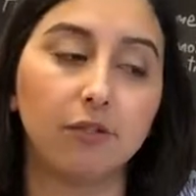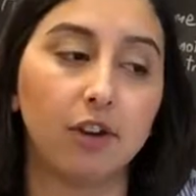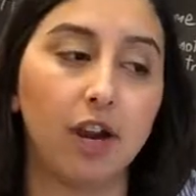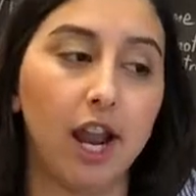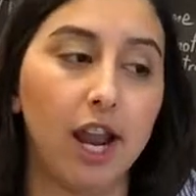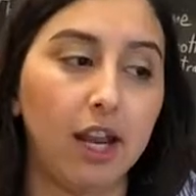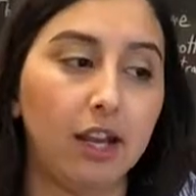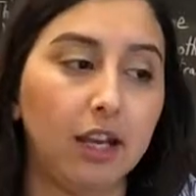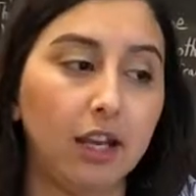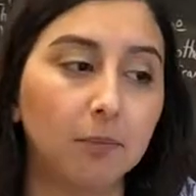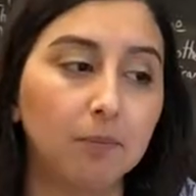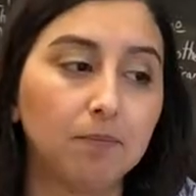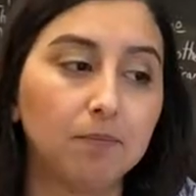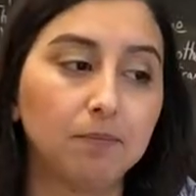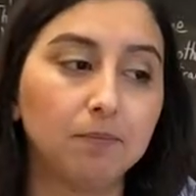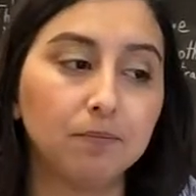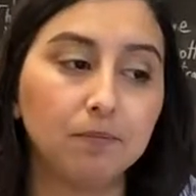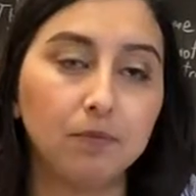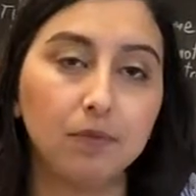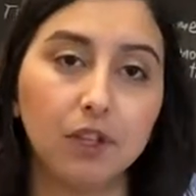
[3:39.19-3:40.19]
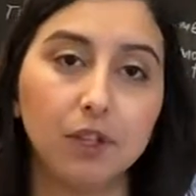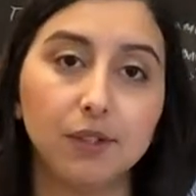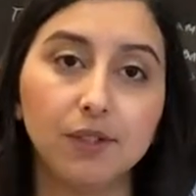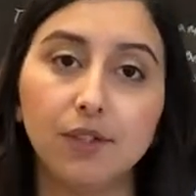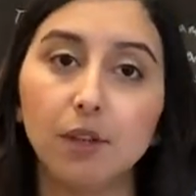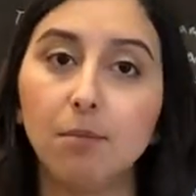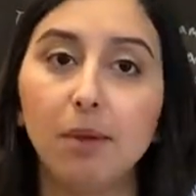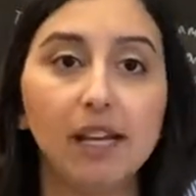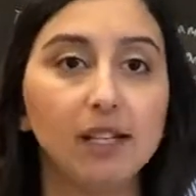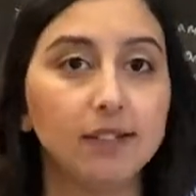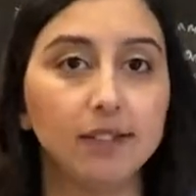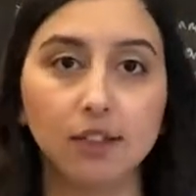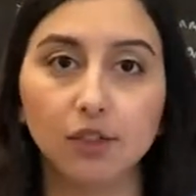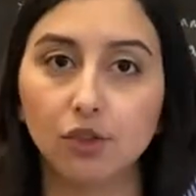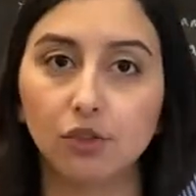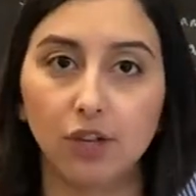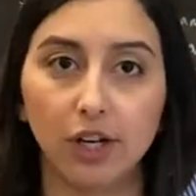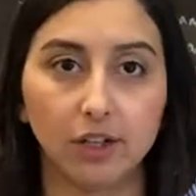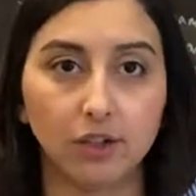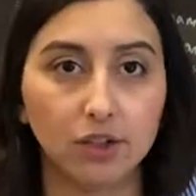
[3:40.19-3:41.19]
variety. There's the basic
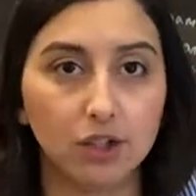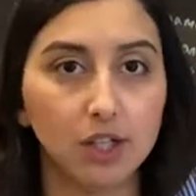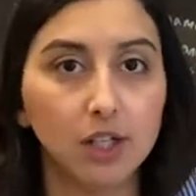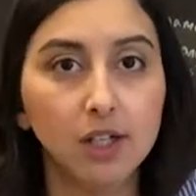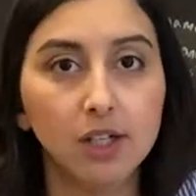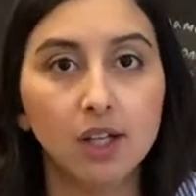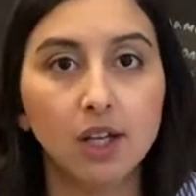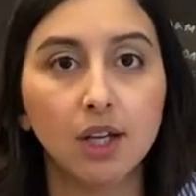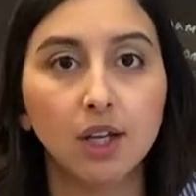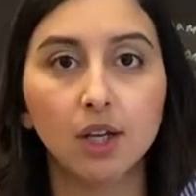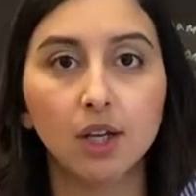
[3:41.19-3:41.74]
structure